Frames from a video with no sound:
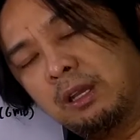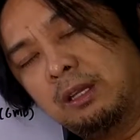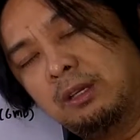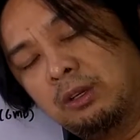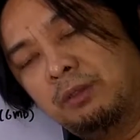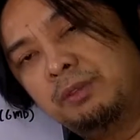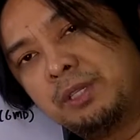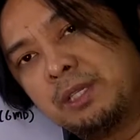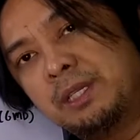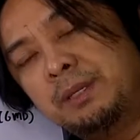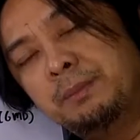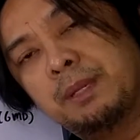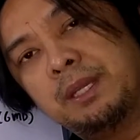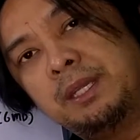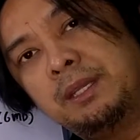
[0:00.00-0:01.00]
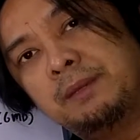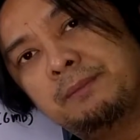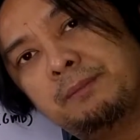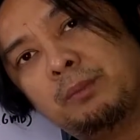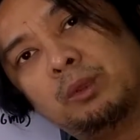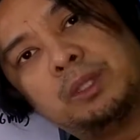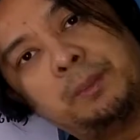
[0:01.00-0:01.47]
obviously by
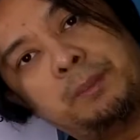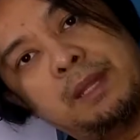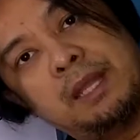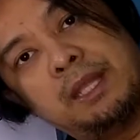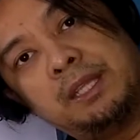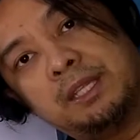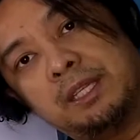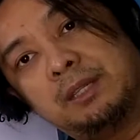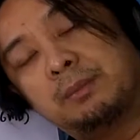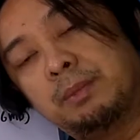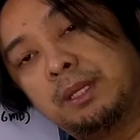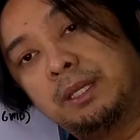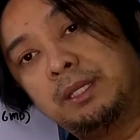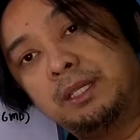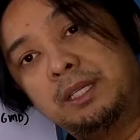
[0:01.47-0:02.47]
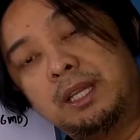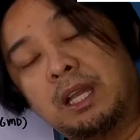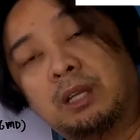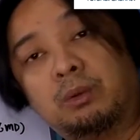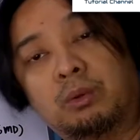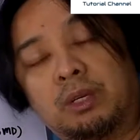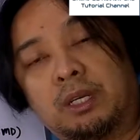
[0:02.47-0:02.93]
multiplying it by the
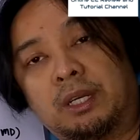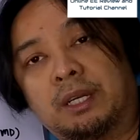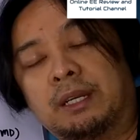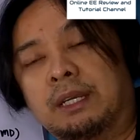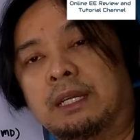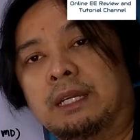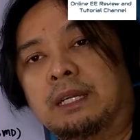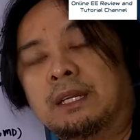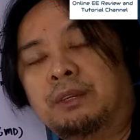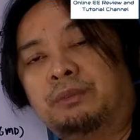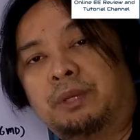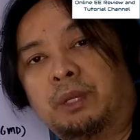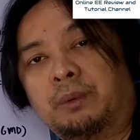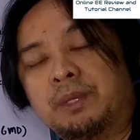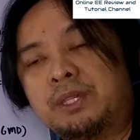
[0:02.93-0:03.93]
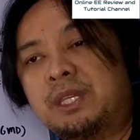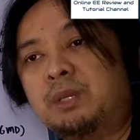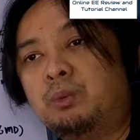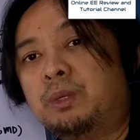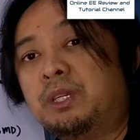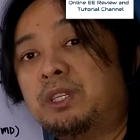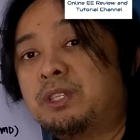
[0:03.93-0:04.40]
angular frequency,
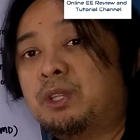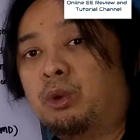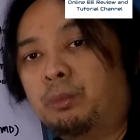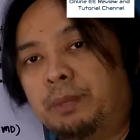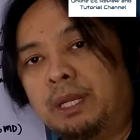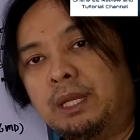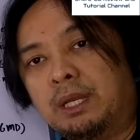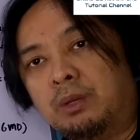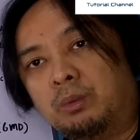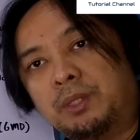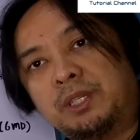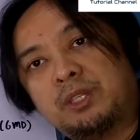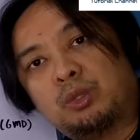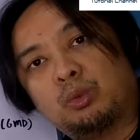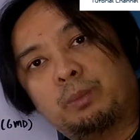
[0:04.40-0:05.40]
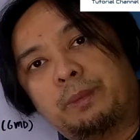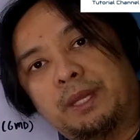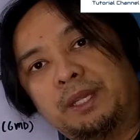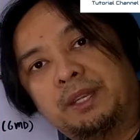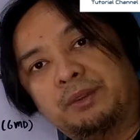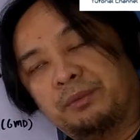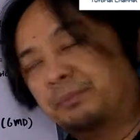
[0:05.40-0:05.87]
which is the omega, which is 2
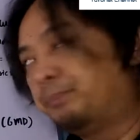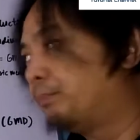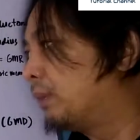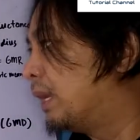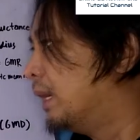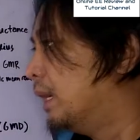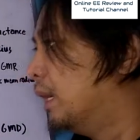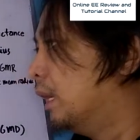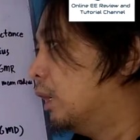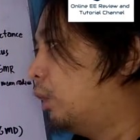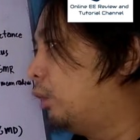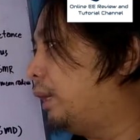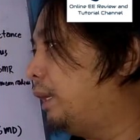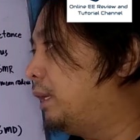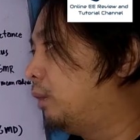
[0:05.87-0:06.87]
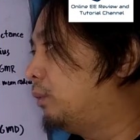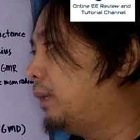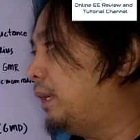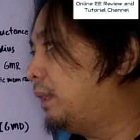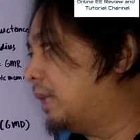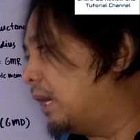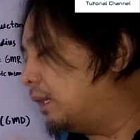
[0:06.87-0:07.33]
pi f. Okay, now the
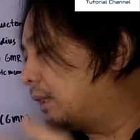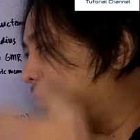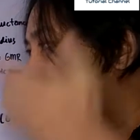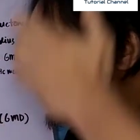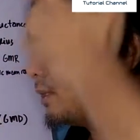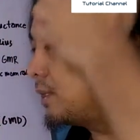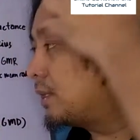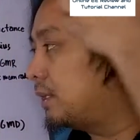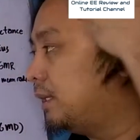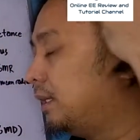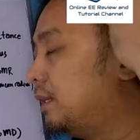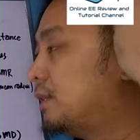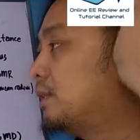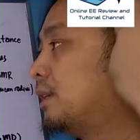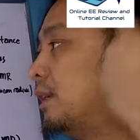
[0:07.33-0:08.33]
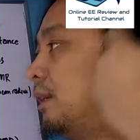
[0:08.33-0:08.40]
inductance is